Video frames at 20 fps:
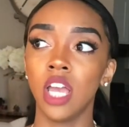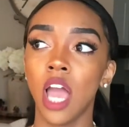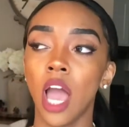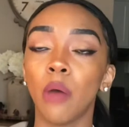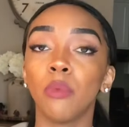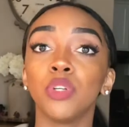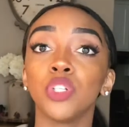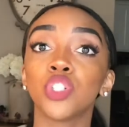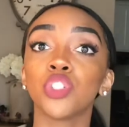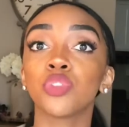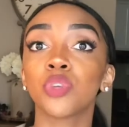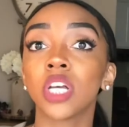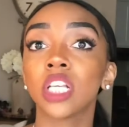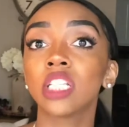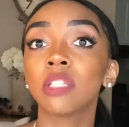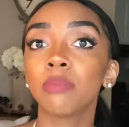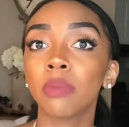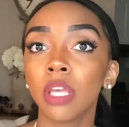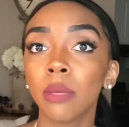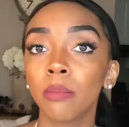I wouldn't
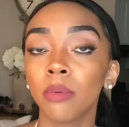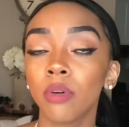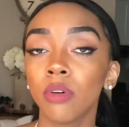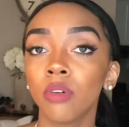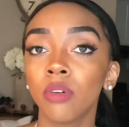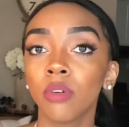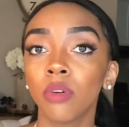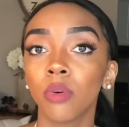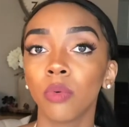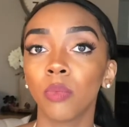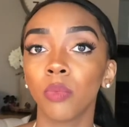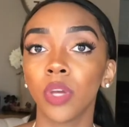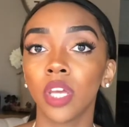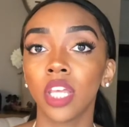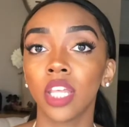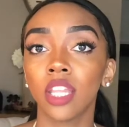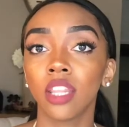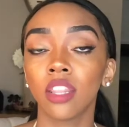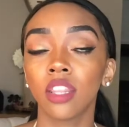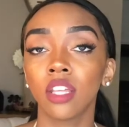trust people
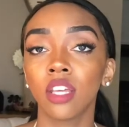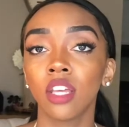with